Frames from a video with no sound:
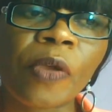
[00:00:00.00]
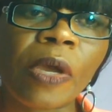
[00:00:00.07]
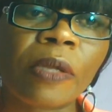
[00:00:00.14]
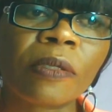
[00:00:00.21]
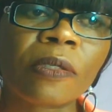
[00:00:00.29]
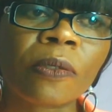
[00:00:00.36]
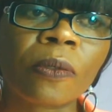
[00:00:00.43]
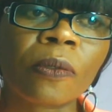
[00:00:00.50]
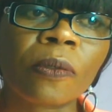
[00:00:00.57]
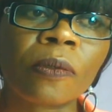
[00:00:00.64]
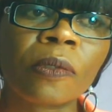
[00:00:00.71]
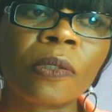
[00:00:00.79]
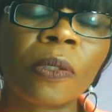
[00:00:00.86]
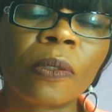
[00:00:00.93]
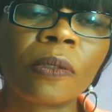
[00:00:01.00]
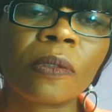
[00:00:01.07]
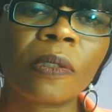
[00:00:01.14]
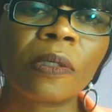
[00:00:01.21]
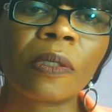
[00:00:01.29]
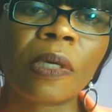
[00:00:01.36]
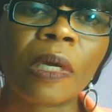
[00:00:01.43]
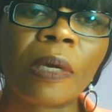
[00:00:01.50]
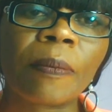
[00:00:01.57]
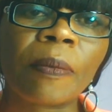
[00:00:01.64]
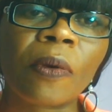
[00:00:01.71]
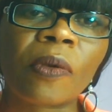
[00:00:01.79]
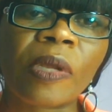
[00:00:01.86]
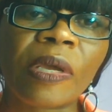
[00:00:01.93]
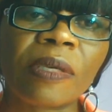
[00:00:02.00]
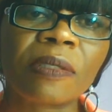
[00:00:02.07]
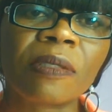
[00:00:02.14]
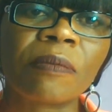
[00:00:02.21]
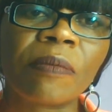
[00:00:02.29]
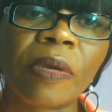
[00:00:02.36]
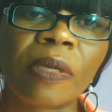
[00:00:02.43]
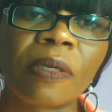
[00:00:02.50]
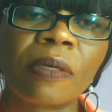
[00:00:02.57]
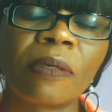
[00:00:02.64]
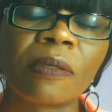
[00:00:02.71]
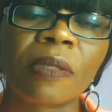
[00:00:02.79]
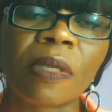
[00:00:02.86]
And so don't underestimate